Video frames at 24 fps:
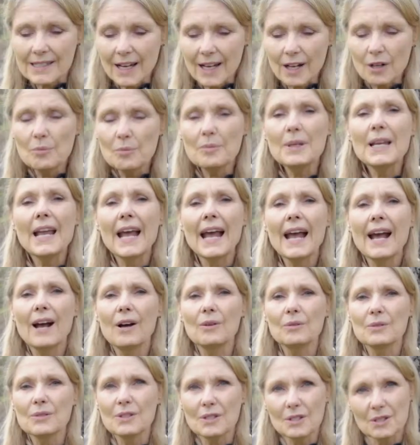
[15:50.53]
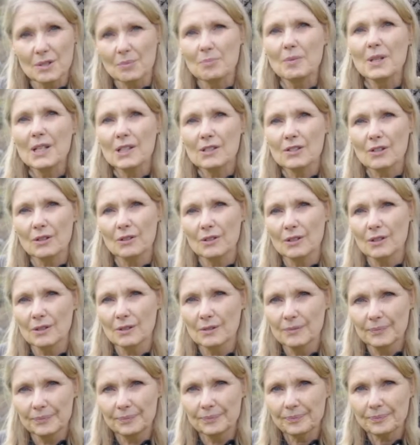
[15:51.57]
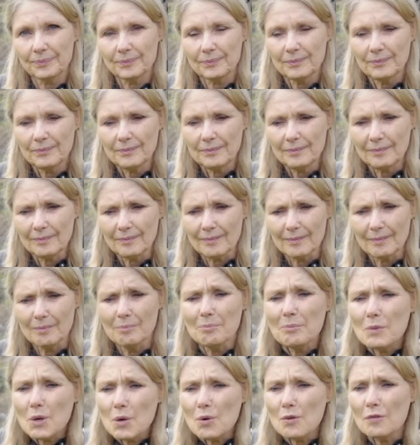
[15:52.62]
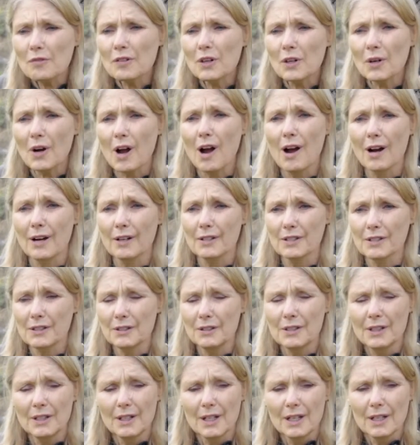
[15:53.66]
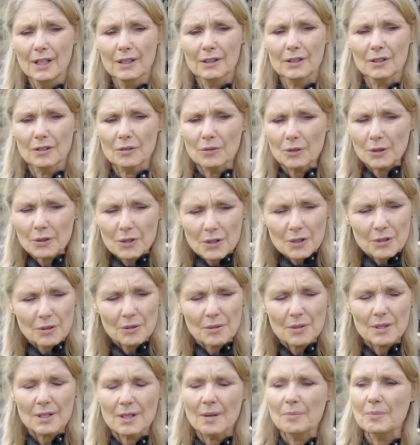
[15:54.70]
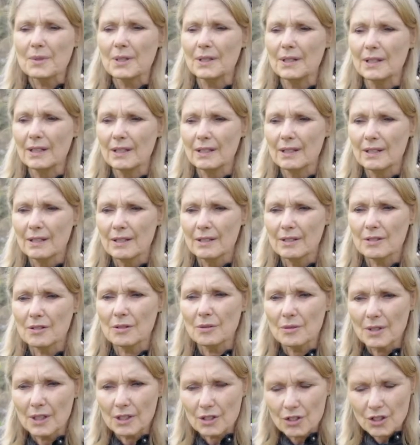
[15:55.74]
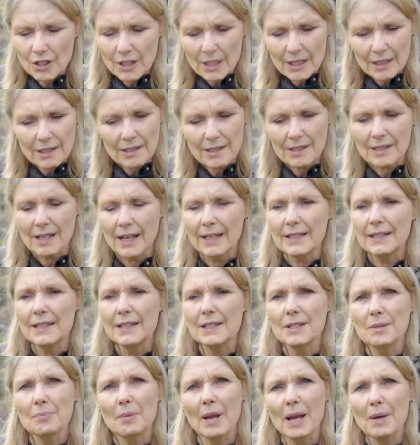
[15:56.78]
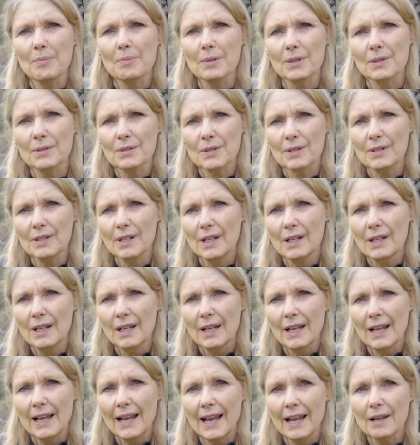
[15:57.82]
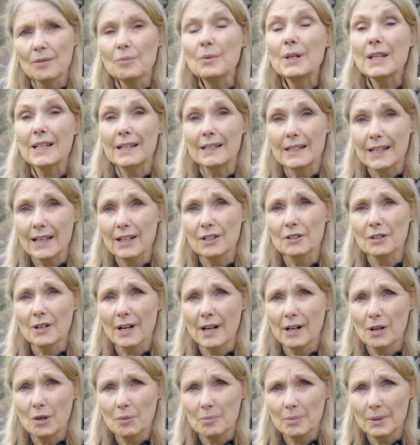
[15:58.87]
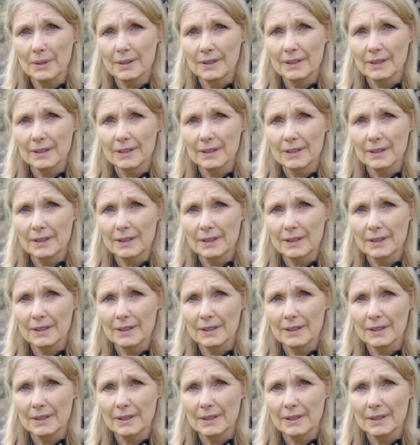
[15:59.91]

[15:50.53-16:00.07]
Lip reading: tell me how to speak to her. Move her heart. Lord, do something so that she can sign these papers and we can get her help.